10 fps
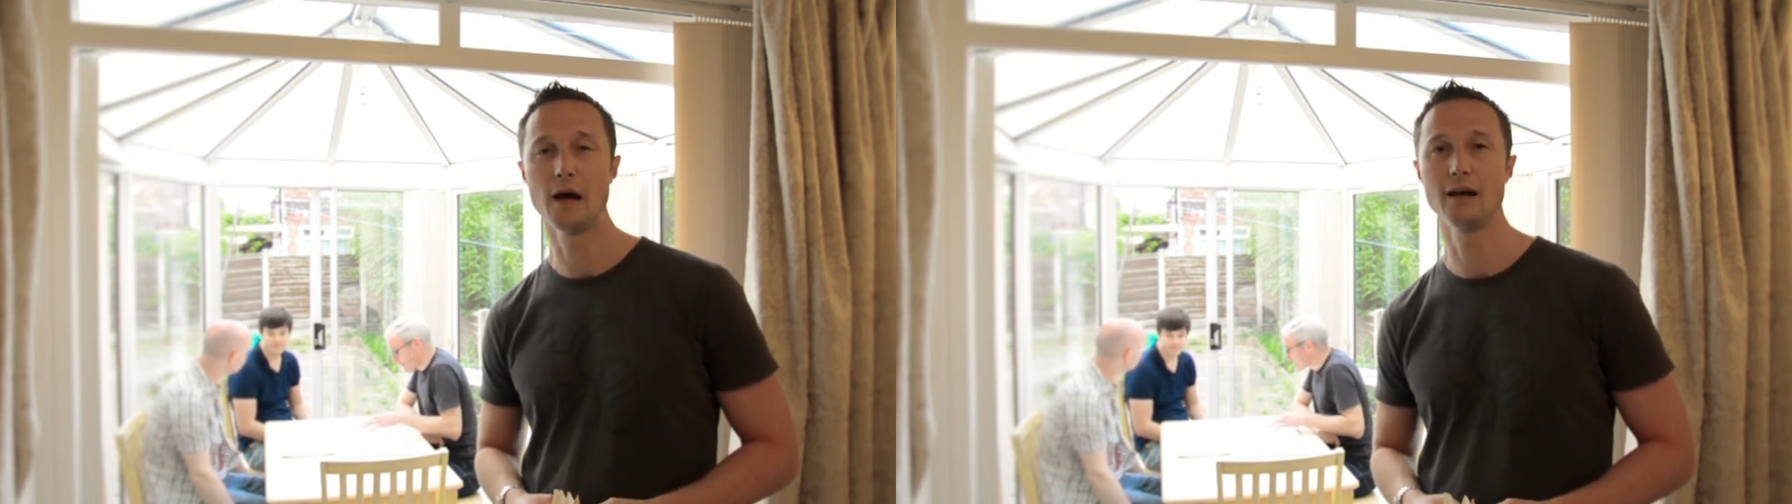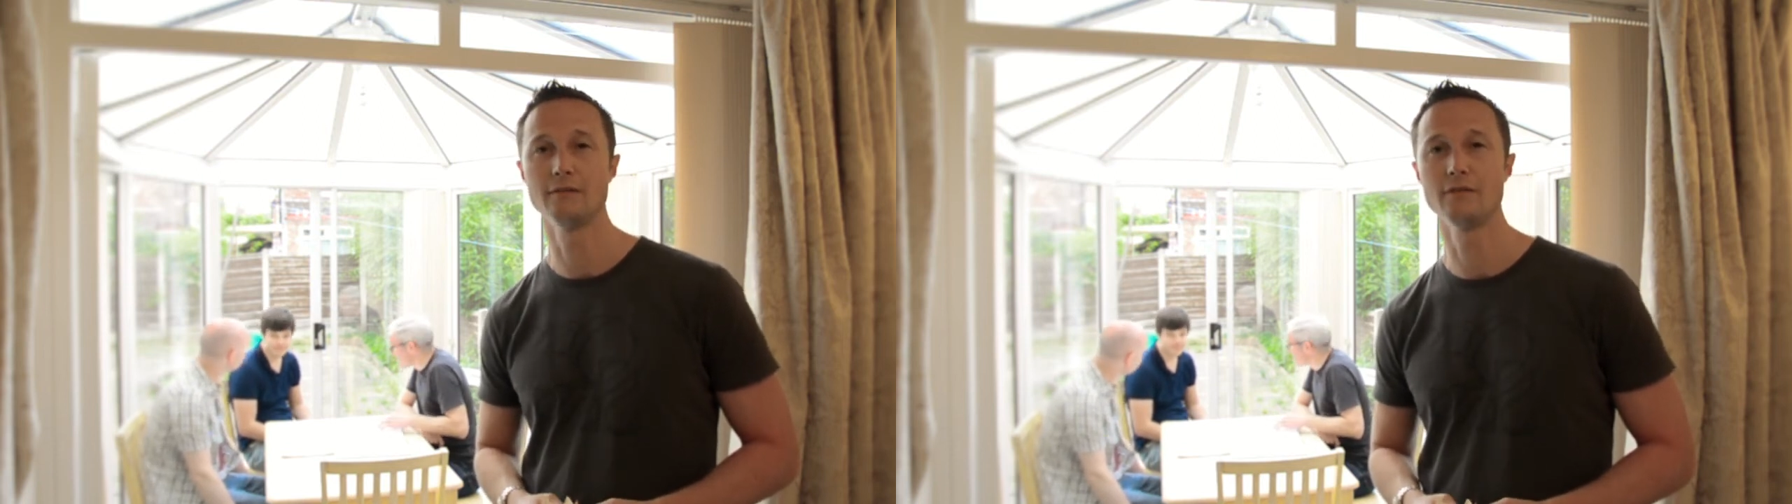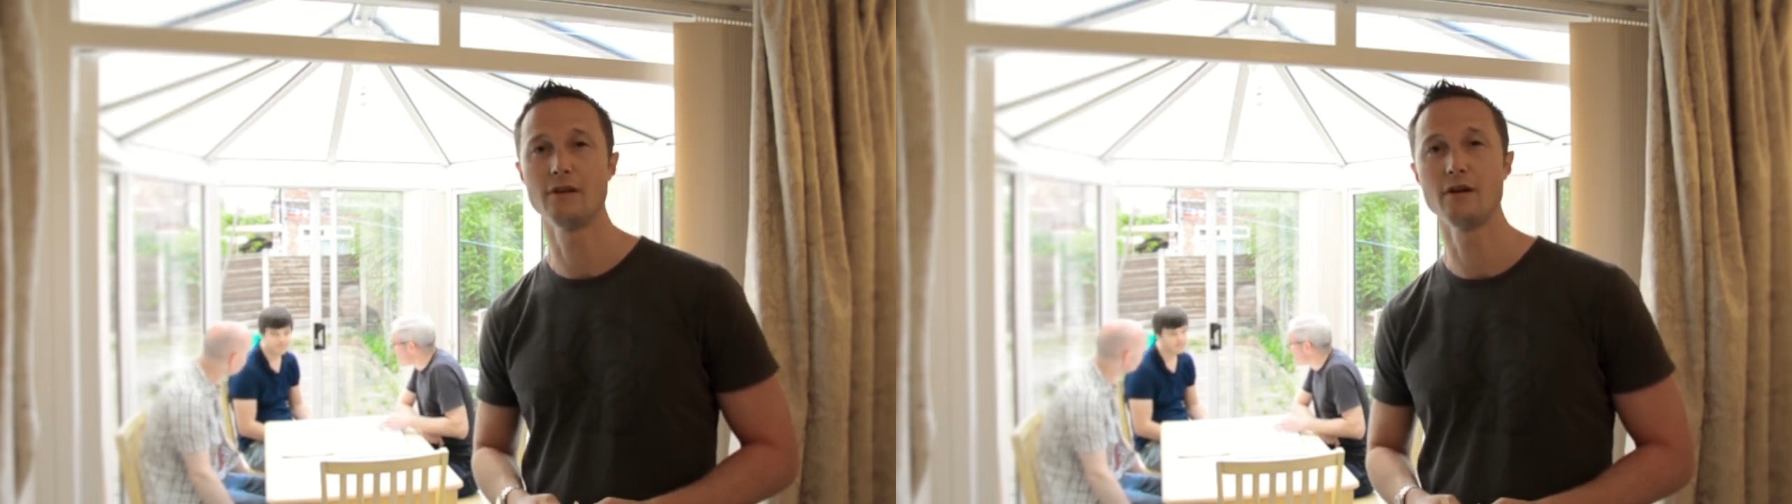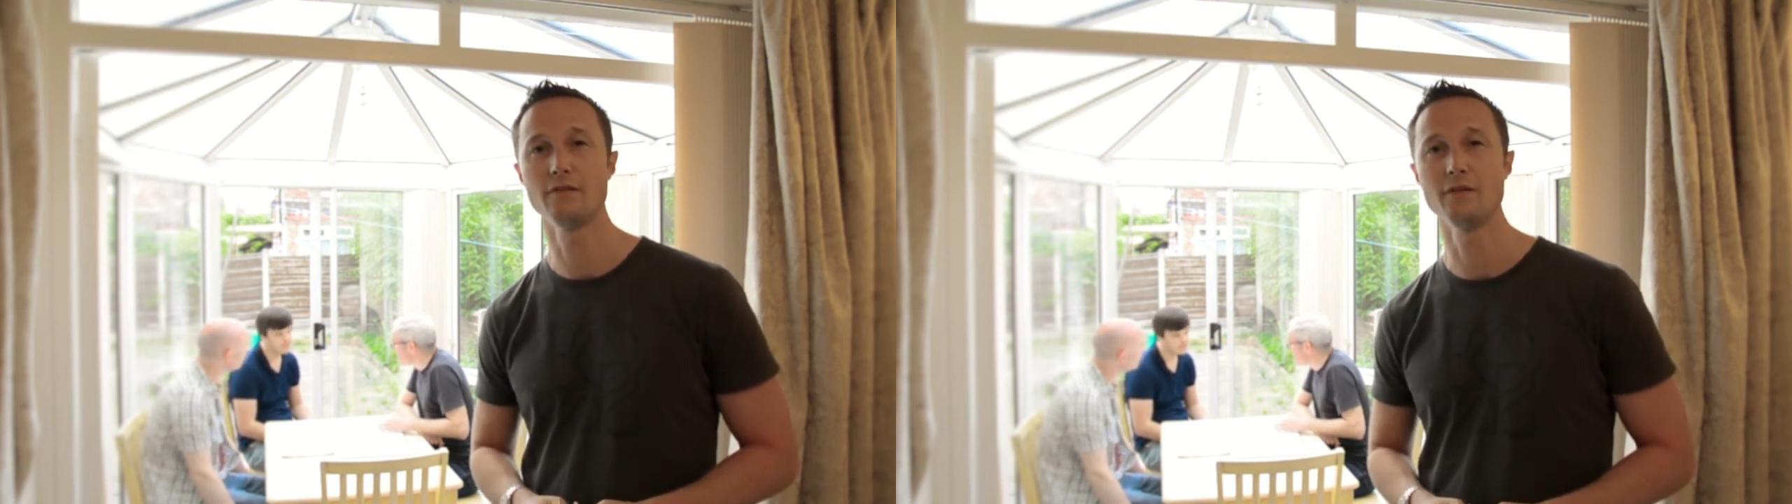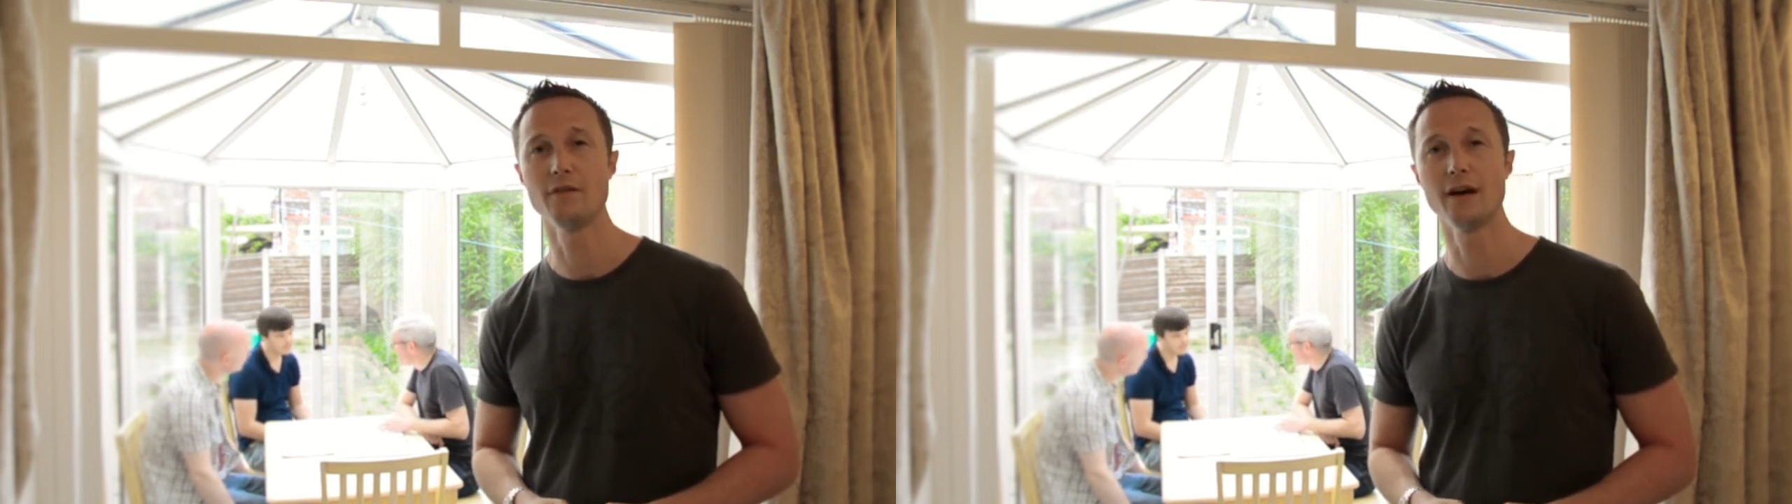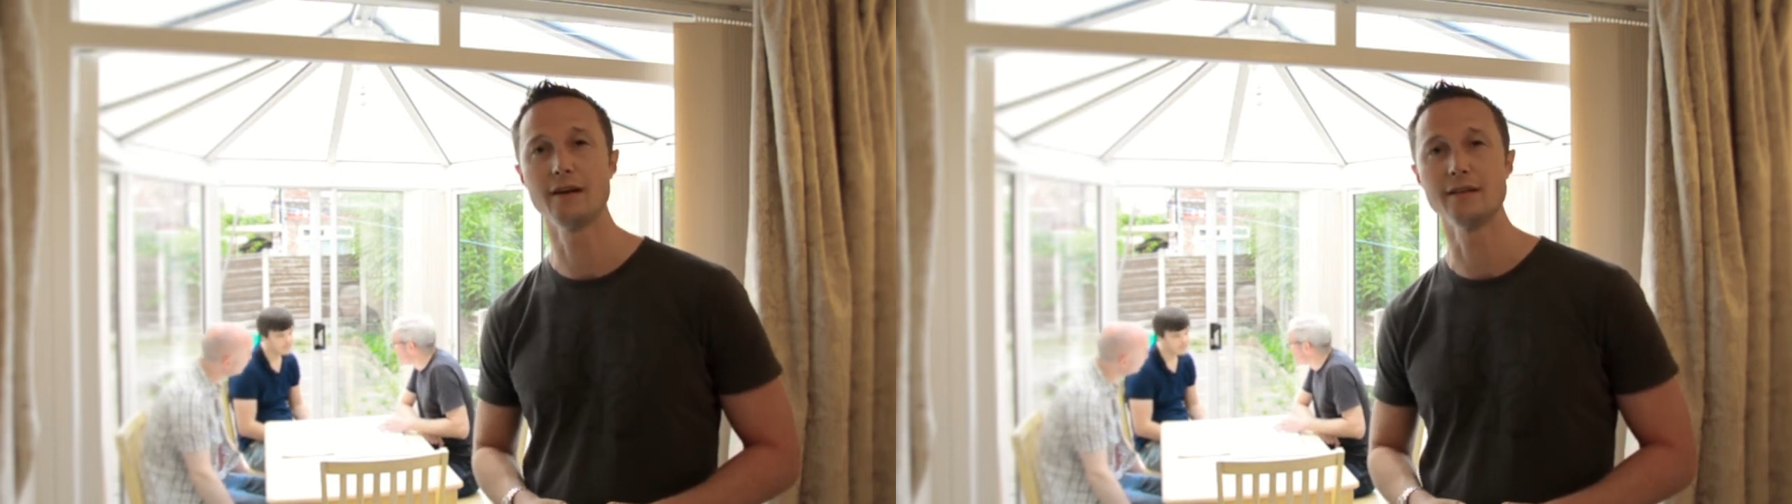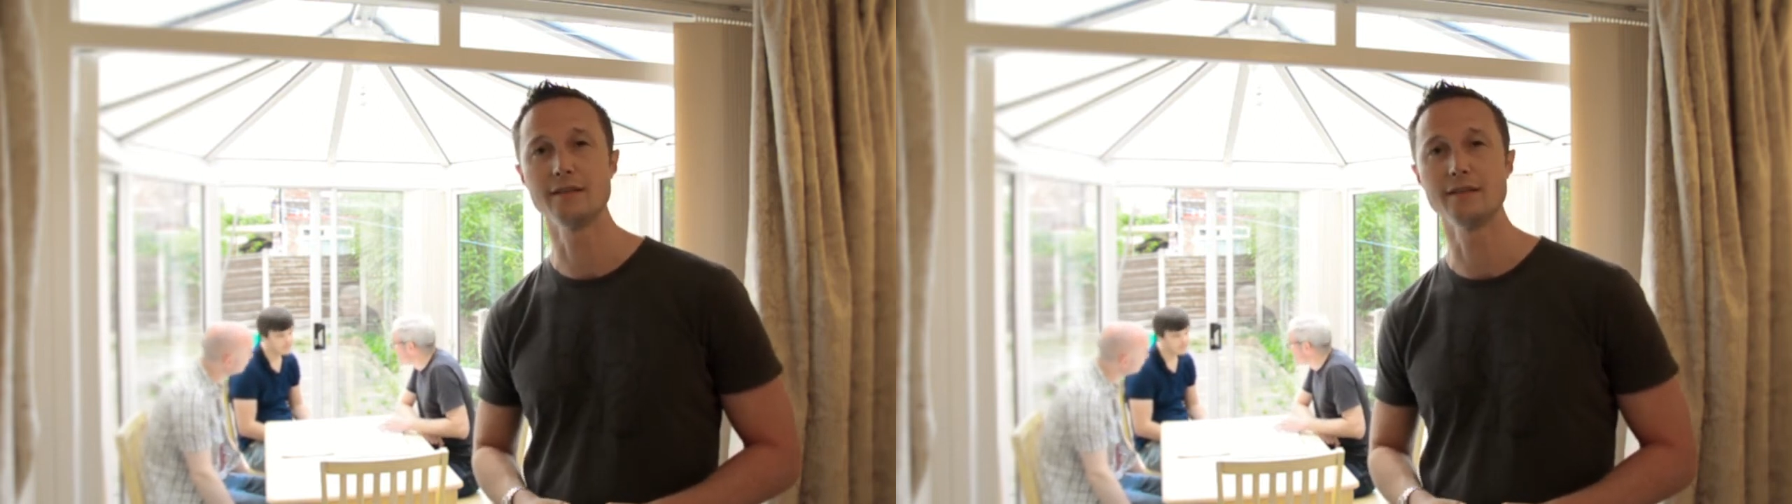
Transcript: and very often that